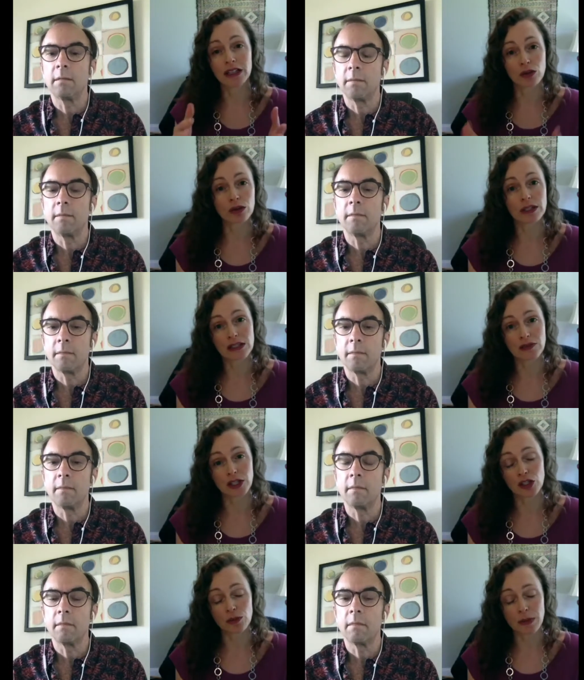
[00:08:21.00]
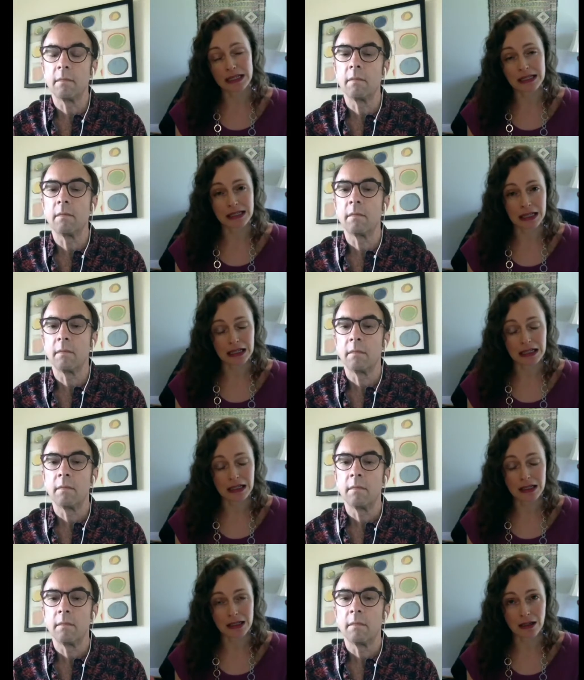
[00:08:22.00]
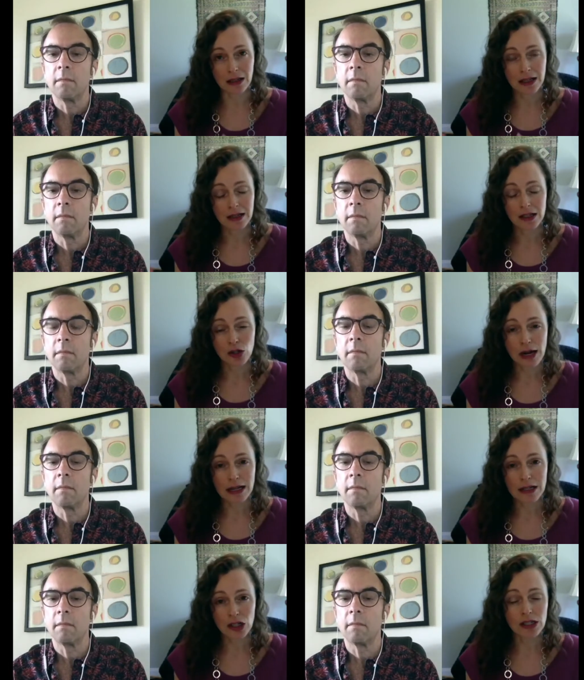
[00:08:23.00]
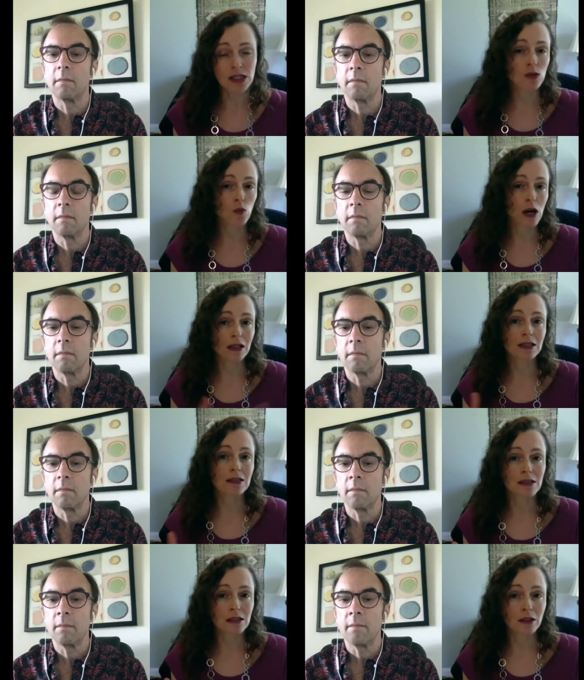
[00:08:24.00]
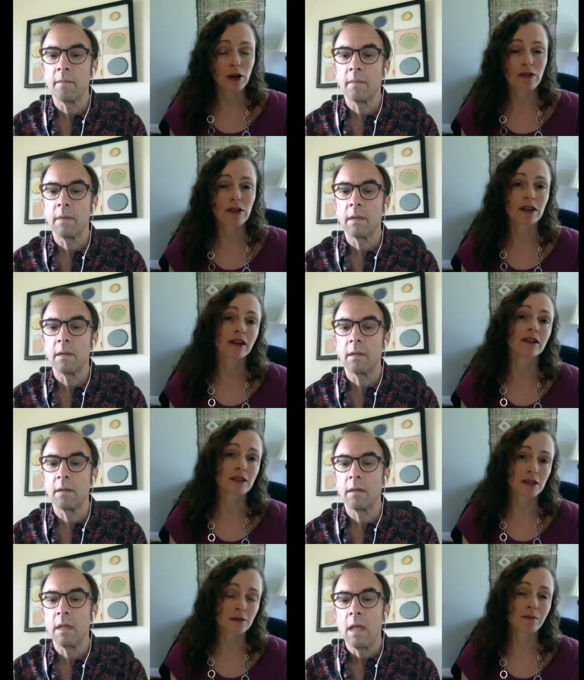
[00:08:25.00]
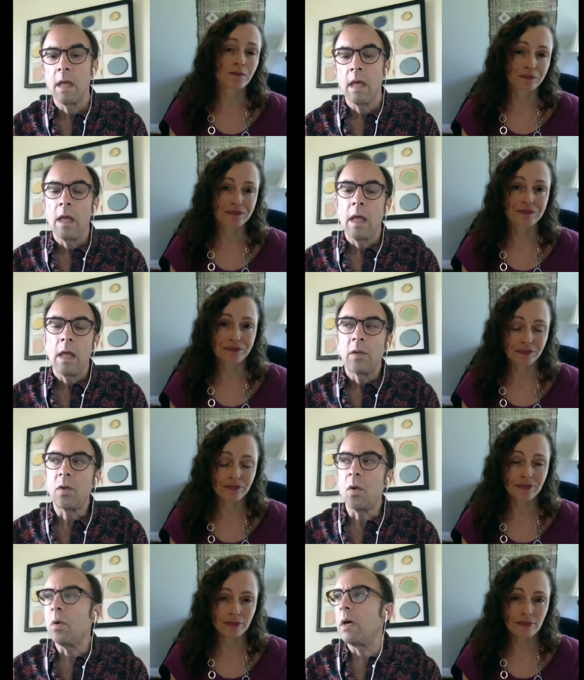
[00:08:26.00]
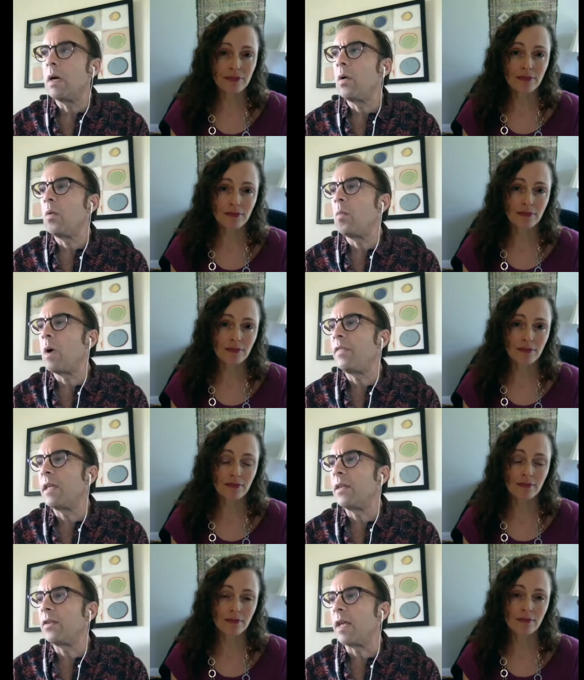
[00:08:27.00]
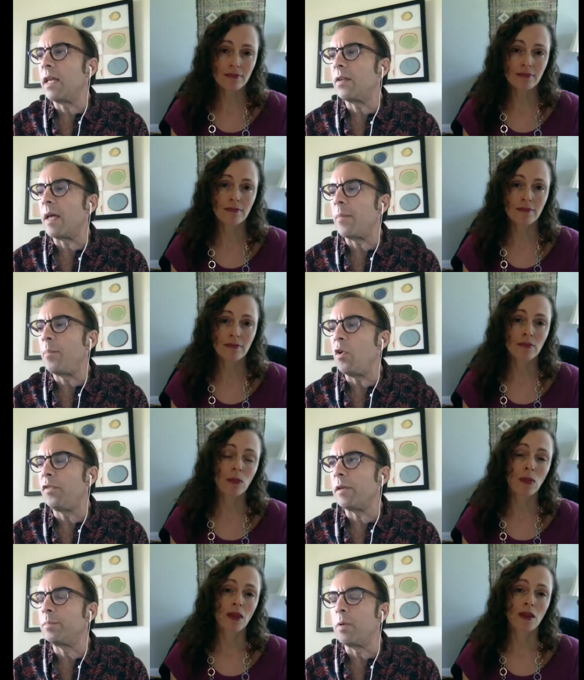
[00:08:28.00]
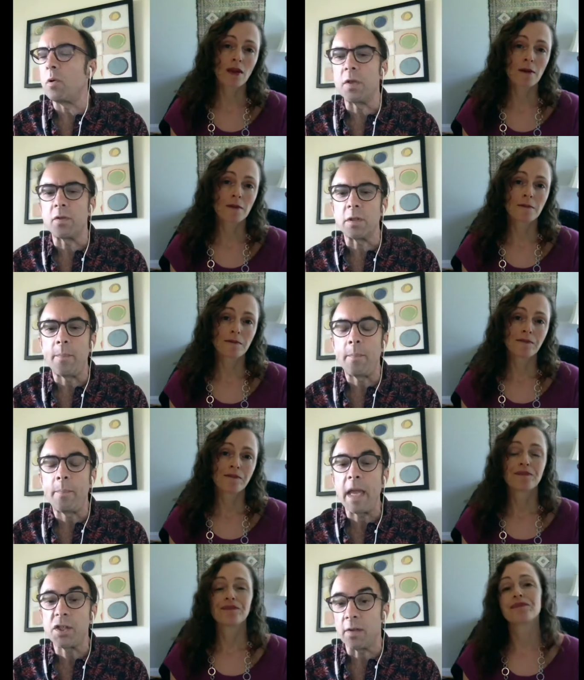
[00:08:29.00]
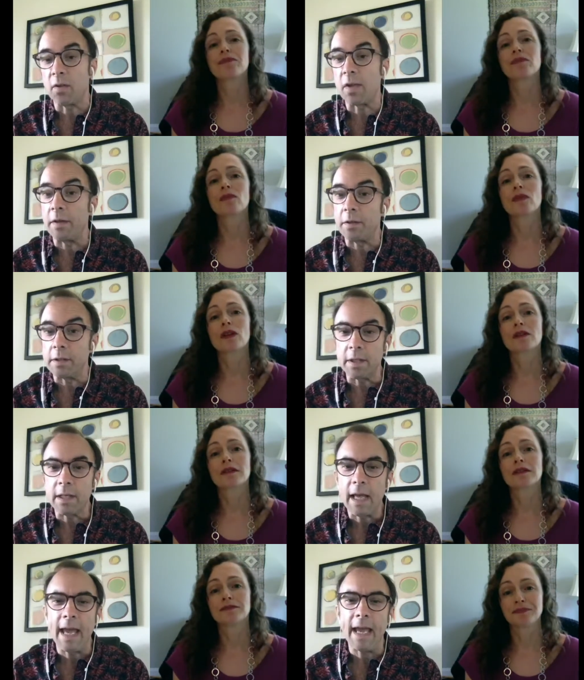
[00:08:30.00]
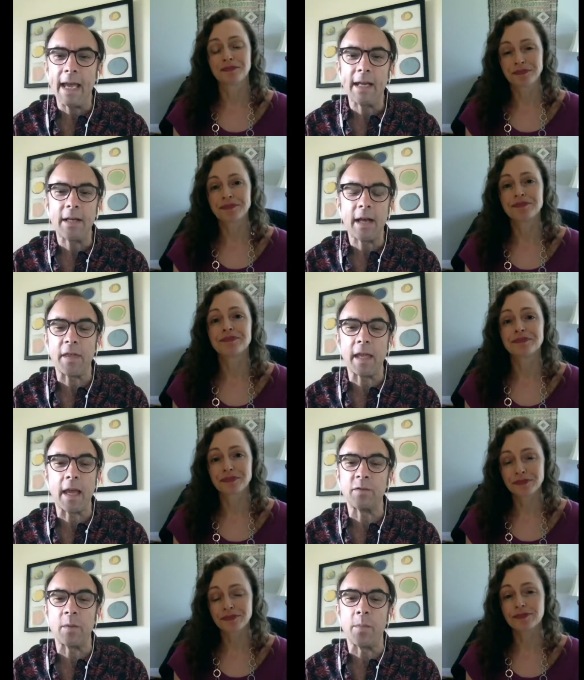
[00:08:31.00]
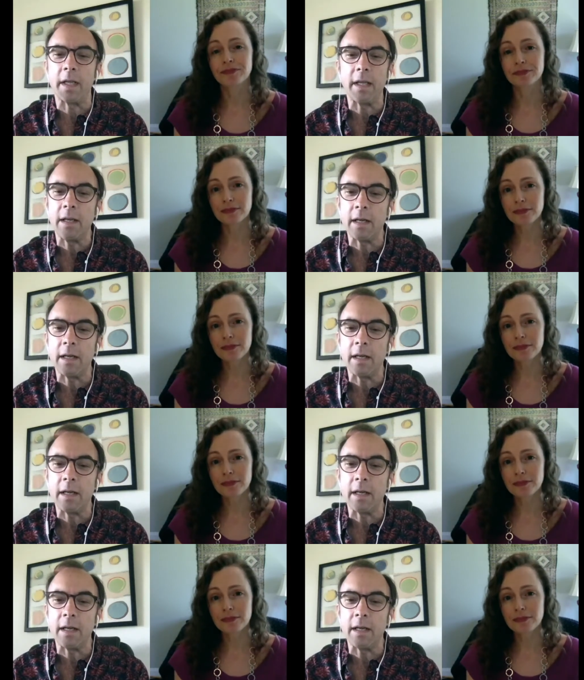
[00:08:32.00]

Speaker 1: I utilize functional medicine techniques and strategies as well as, you know, everything else.
Speaker 2: So one thing you said is that both approaches are patient centered and I think everybody